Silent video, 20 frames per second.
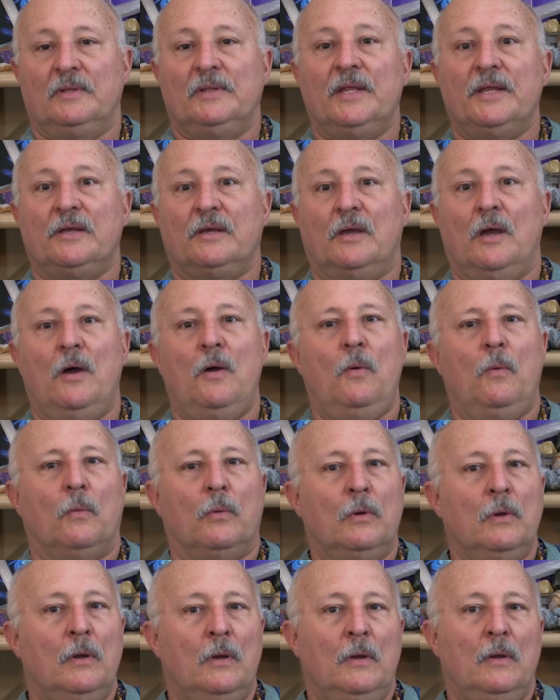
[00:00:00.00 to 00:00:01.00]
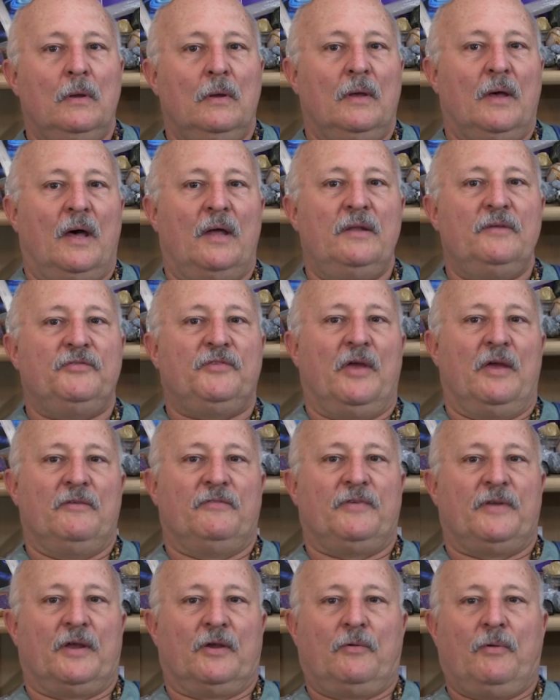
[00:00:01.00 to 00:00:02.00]
let it go. I don't have
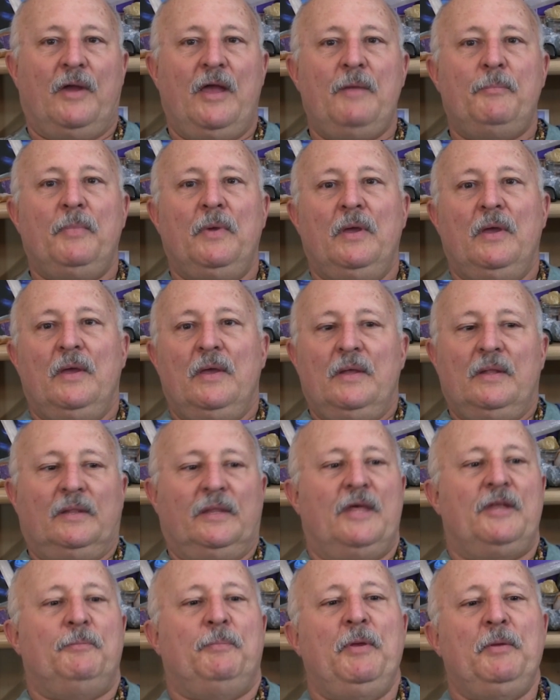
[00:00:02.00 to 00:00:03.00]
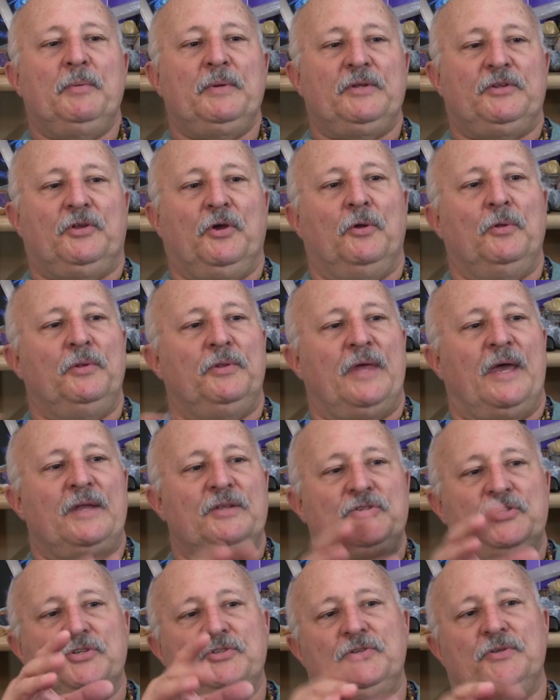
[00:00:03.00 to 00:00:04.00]
time for that crap. A lot of people get told
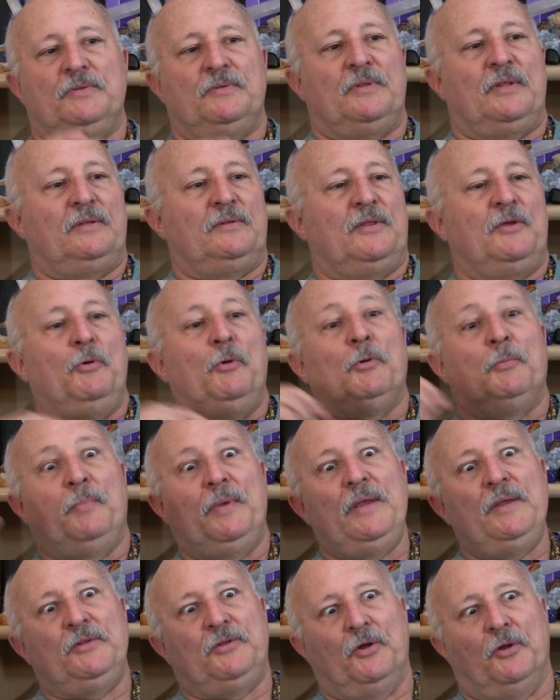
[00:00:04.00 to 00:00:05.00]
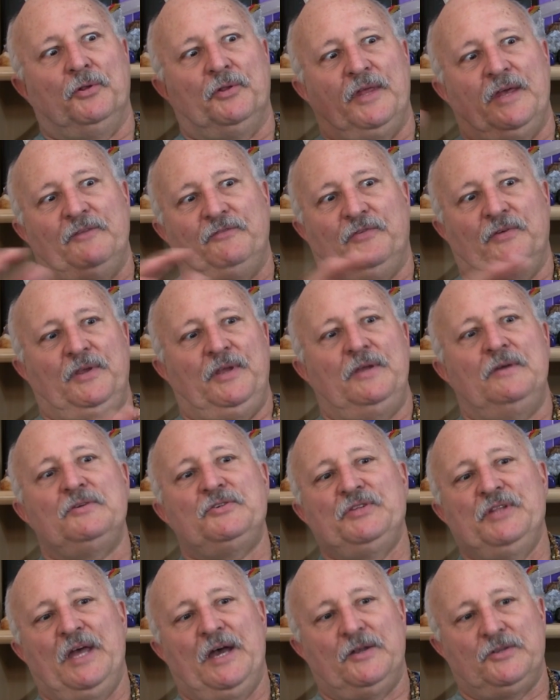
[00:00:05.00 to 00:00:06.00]
that, just that they were being told that for
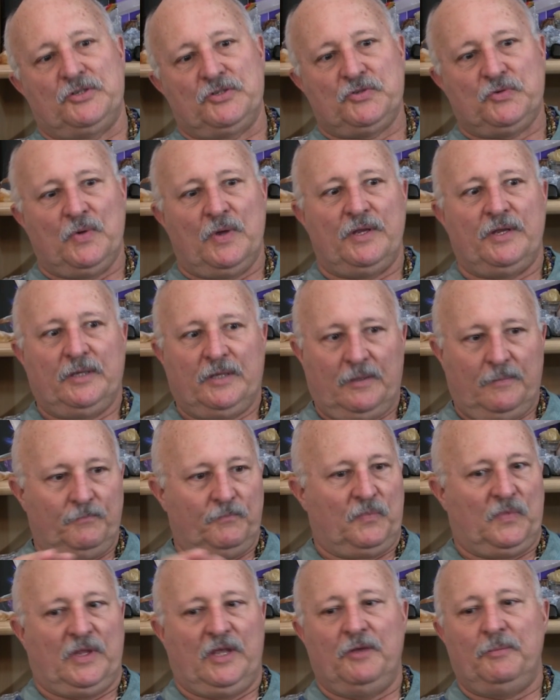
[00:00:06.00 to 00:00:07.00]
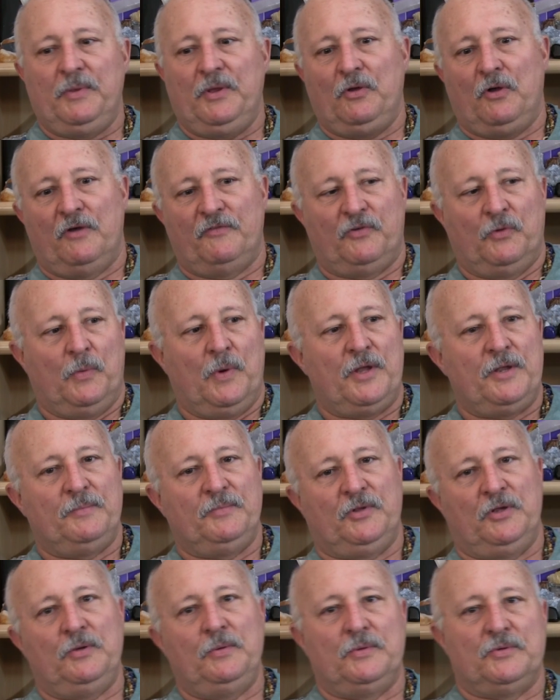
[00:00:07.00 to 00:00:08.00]
years now, just trying to get me off of what
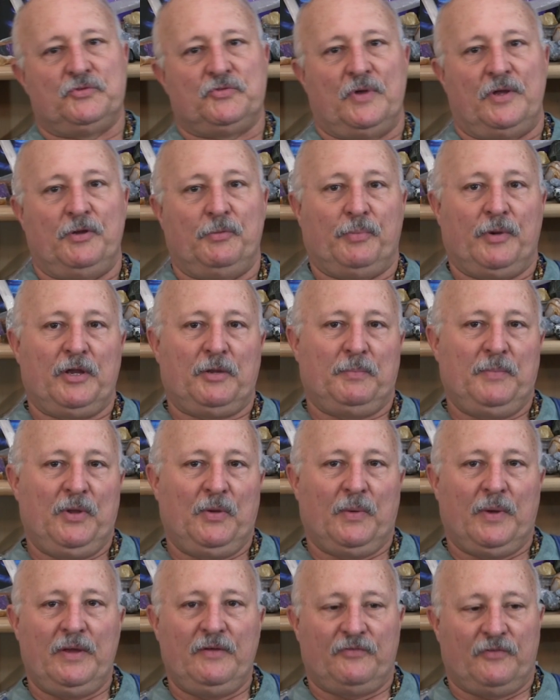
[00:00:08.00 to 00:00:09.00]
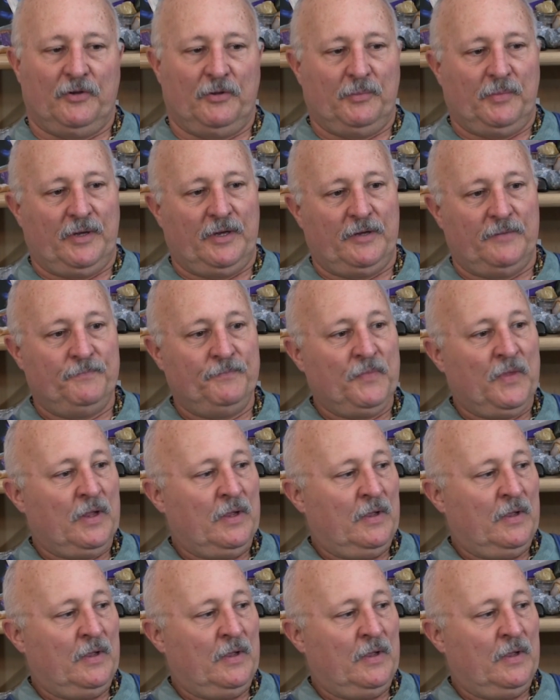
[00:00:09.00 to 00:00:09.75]
I'm doing, trying to break me away from uh,